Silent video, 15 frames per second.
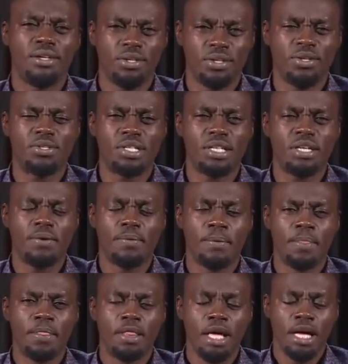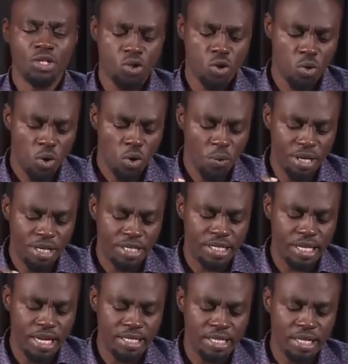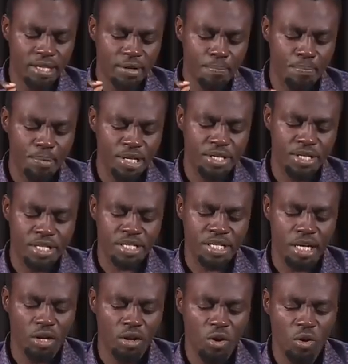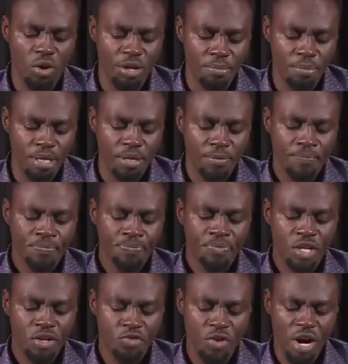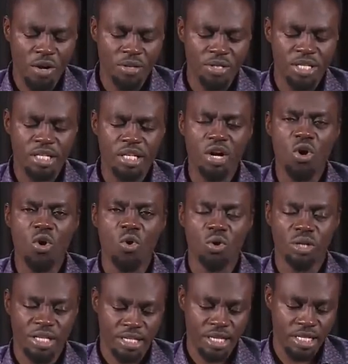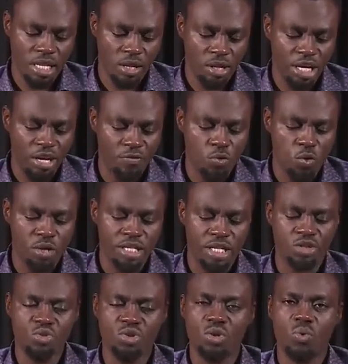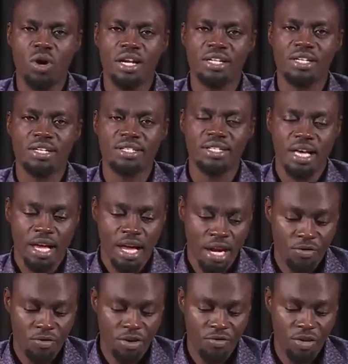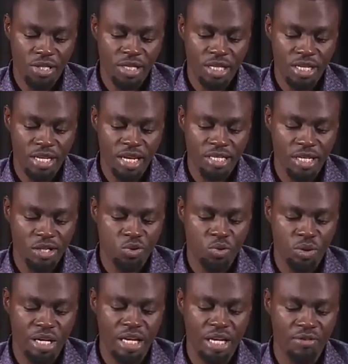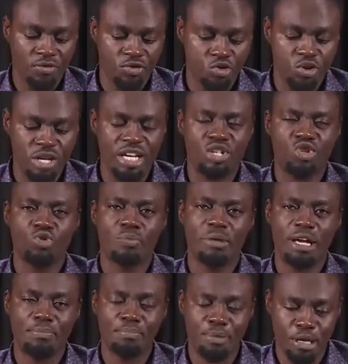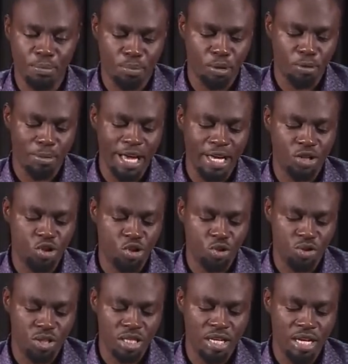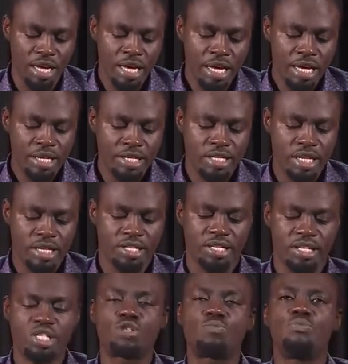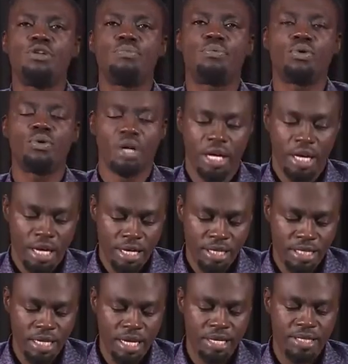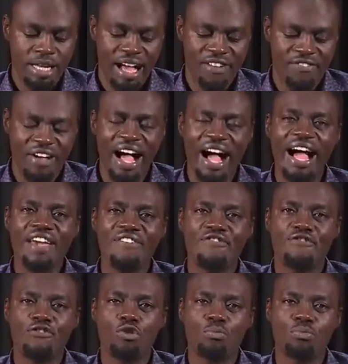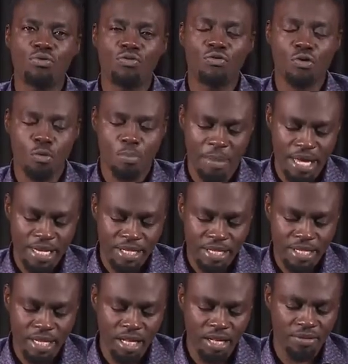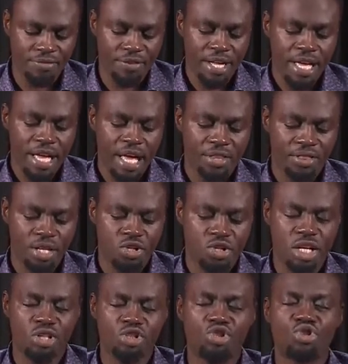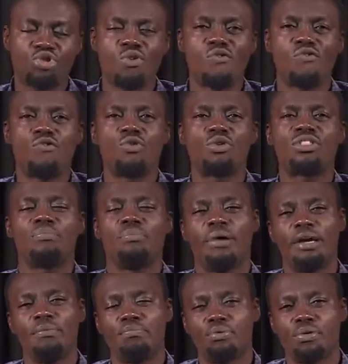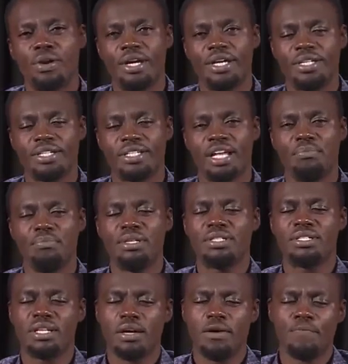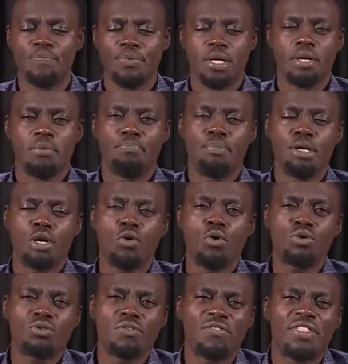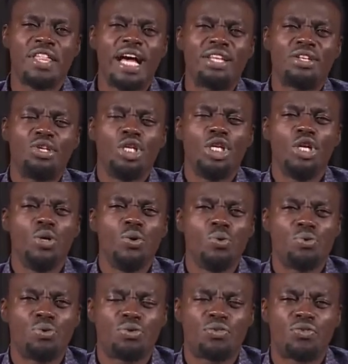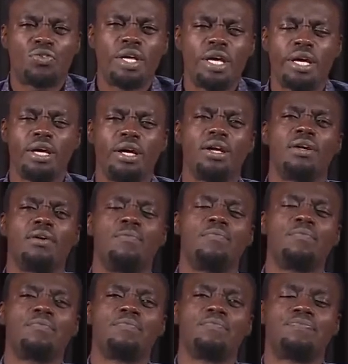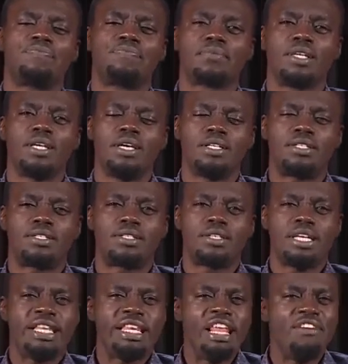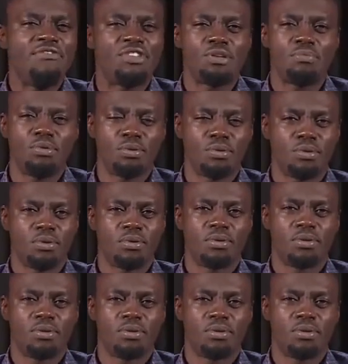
You see? And so when he says that the beasts shall honor me, the dragons and the all, he says, I'll give water into the wilderness and rivers in the desert to give drink to my people, my chosen. He says, "These people, he says, have I formed for myself, and they shall show forth my praise. That means because of that new thing, it's inevitable.